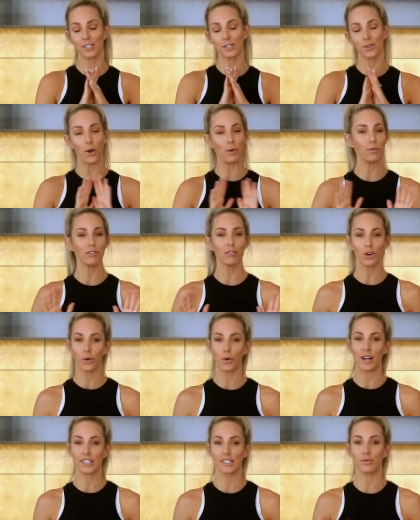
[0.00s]
so many
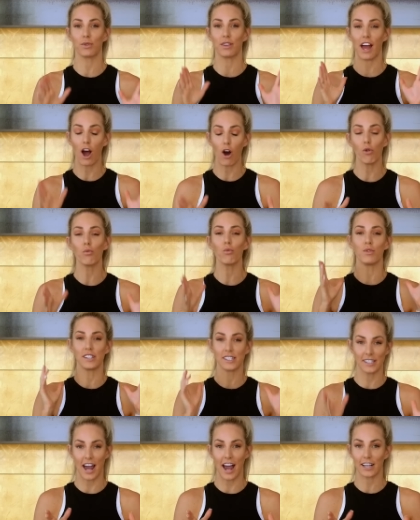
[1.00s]
requests with help with
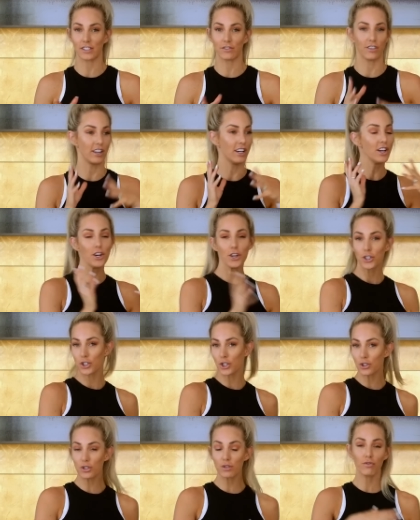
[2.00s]
snacks for
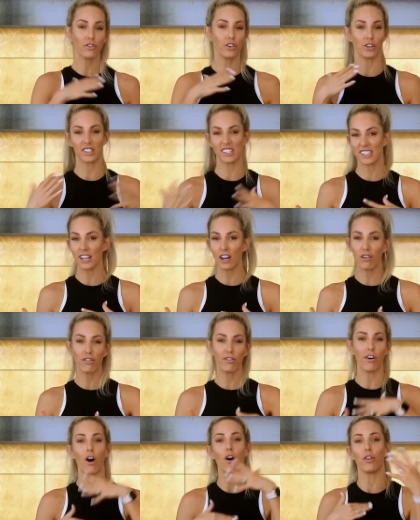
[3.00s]
children, for
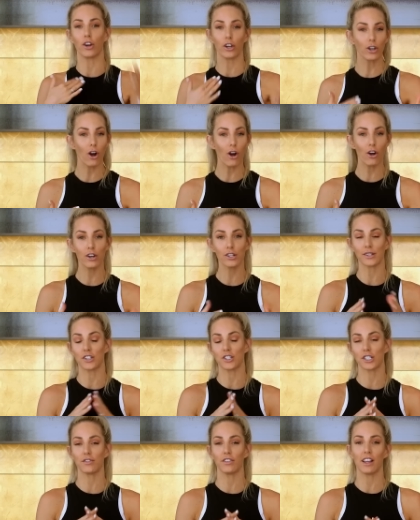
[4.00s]
yourself, for on the go. So I
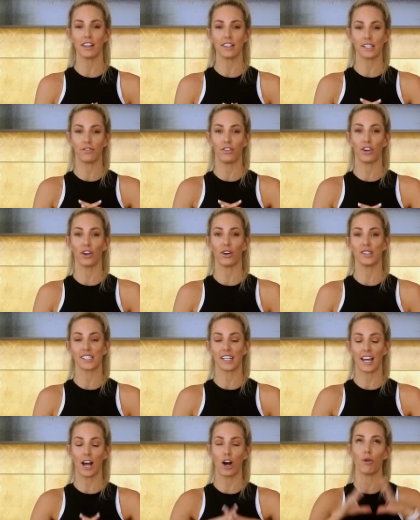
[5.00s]
just feel like this video is
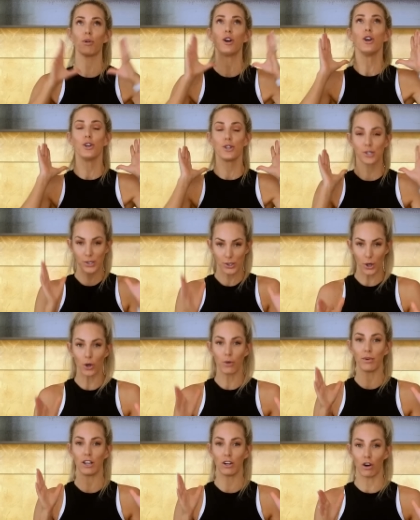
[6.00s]
going to help so
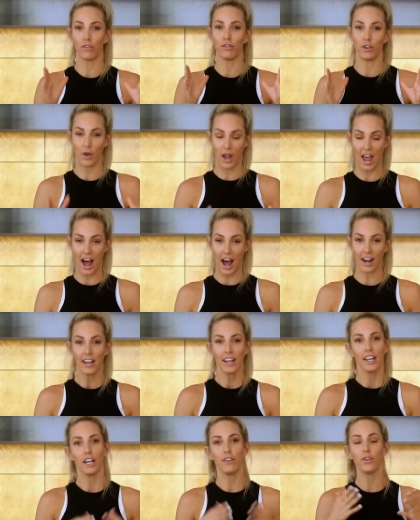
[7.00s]
many of you out.
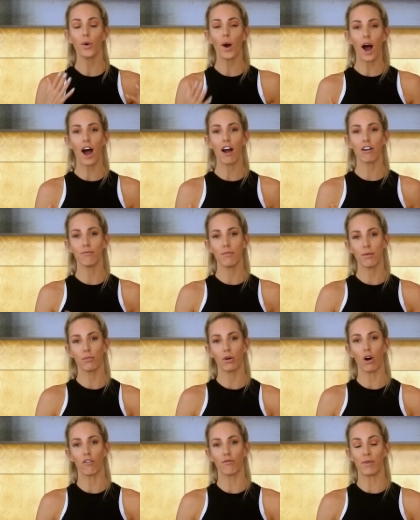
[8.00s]
If you are a
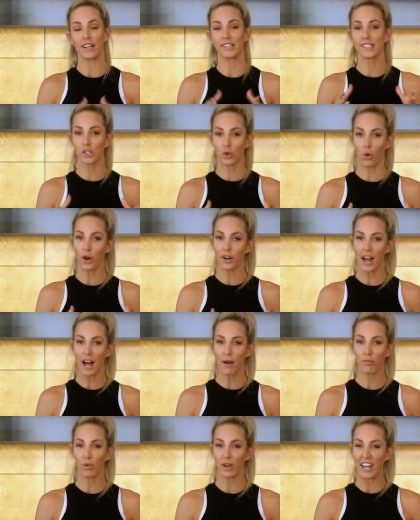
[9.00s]
member of my squad
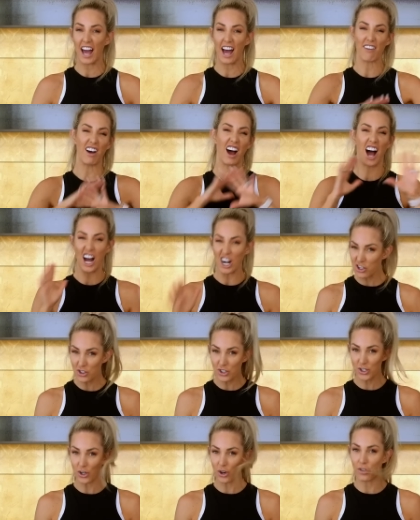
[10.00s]
app, we have
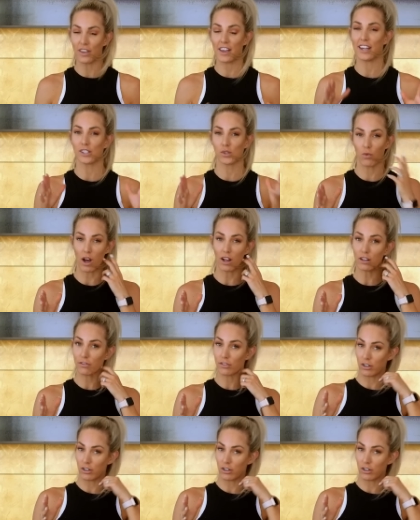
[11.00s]
hundreds on there as well.